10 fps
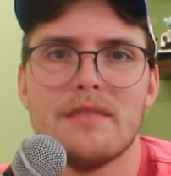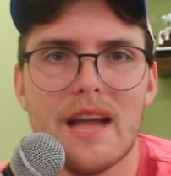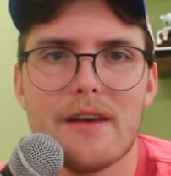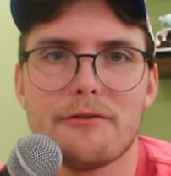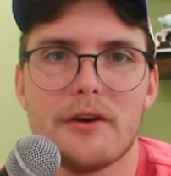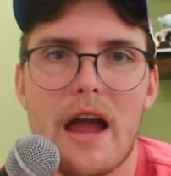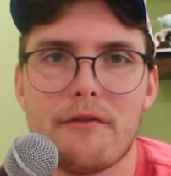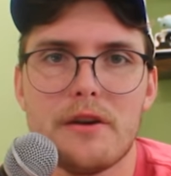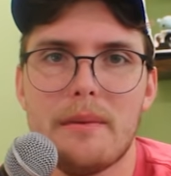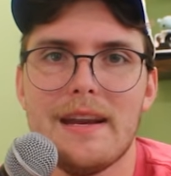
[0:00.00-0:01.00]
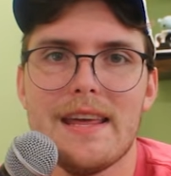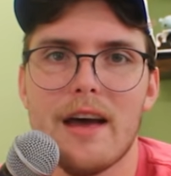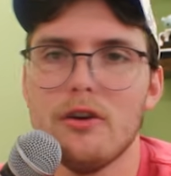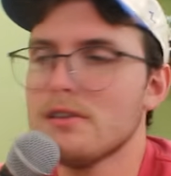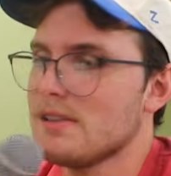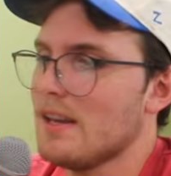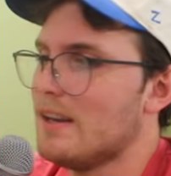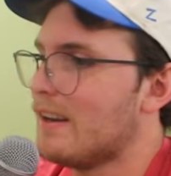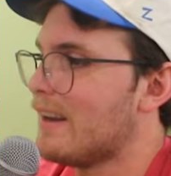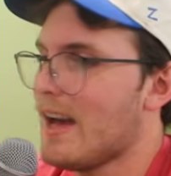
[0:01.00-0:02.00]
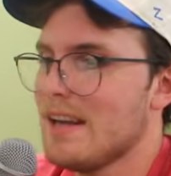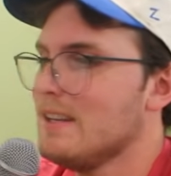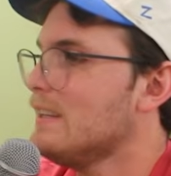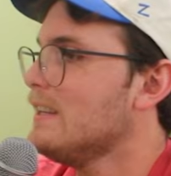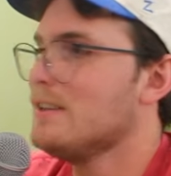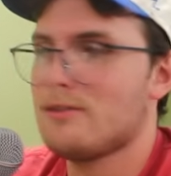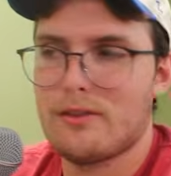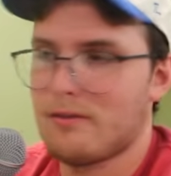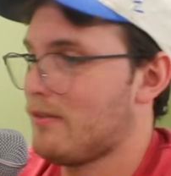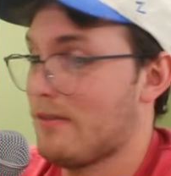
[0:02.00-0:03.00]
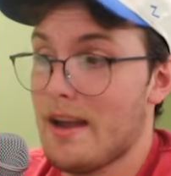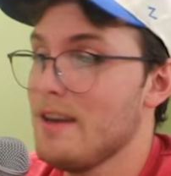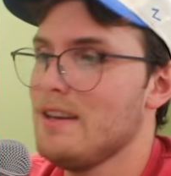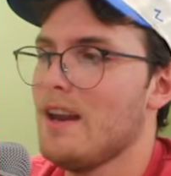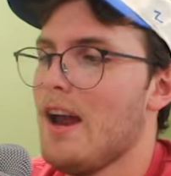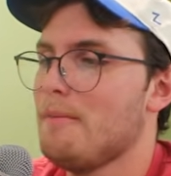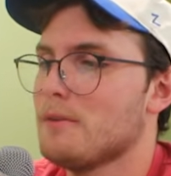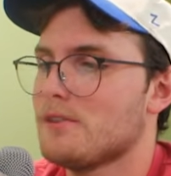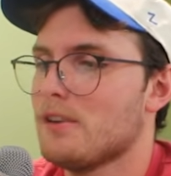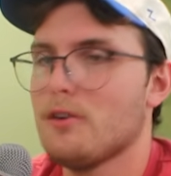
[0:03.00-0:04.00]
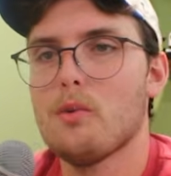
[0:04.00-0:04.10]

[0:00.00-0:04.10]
Not for everybody else in 99% of the